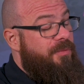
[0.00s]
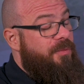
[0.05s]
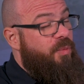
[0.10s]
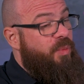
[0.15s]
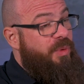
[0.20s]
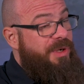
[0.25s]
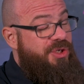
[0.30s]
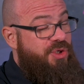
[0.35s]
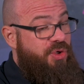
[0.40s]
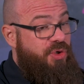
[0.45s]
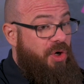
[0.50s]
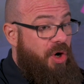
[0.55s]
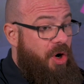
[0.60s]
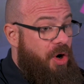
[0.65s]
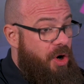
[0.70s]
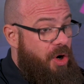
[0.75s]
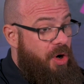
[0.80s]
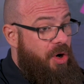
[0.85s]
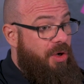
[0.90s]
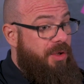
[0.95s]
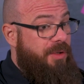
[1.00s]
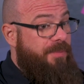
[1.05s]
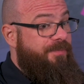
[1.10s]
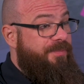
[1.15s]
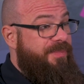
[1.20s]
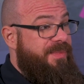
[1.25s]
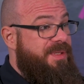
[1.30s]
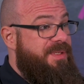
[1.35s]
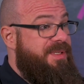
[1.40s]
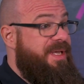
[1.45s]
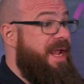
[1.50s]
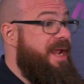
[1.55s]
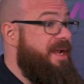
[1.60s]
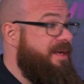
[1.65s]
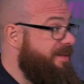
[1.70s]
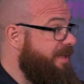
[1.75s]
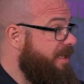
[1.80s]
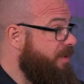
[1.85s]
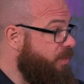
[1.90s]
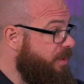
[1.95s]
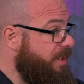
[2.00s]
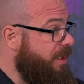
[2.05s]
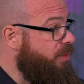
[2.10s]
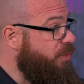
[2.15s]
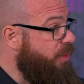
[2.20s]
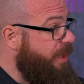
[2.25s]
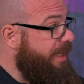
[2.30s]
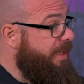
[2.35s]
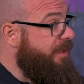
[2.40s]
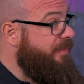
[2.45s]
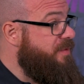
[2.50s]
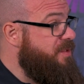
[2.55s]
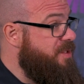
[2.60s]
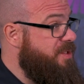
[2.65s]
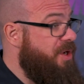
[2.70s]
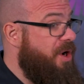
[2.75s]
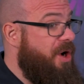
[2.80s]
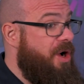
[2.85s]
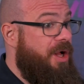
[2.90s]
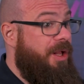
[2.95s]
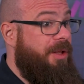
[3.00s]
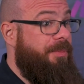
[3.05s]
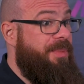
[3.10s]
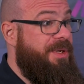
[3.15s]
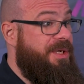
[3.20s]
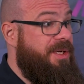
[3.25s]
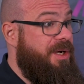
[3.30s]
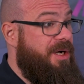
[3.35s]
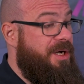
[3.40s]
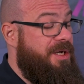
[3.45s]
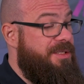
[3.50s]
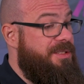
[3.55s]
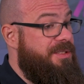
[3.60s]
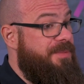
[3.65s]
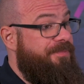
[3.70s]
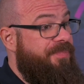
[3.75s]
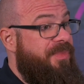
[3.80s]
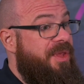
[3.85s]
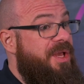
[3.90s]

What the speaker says: We should all take that with a grain of salt, because